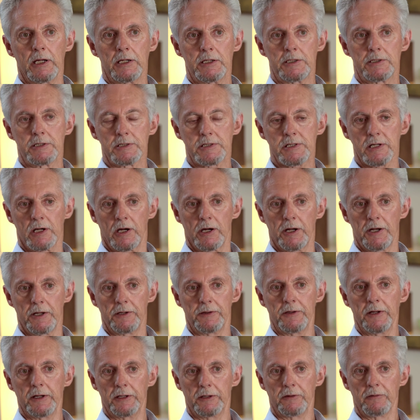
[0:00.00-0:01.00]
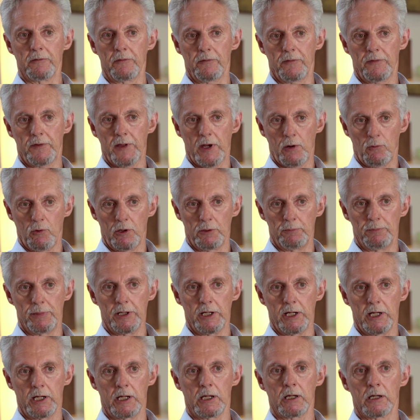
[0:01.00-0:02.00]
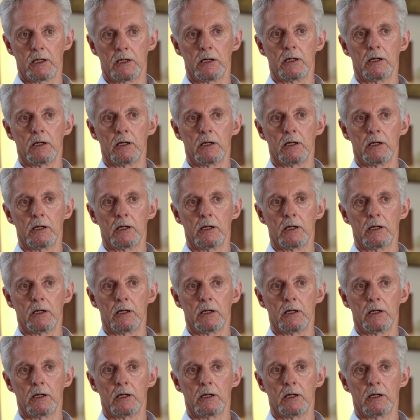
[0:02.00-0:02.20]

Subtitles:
decided that that would be